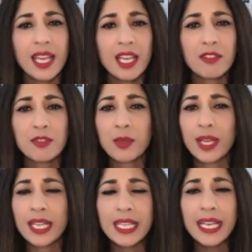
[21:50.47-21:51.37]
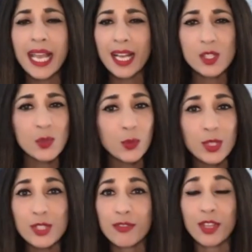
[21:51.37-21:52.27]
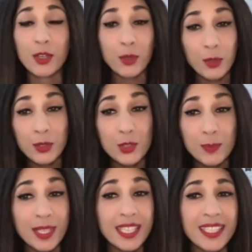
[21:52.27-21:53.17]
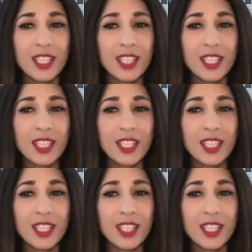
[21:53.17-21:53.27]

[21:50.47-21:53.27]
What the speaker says: if there are any last words of encouragement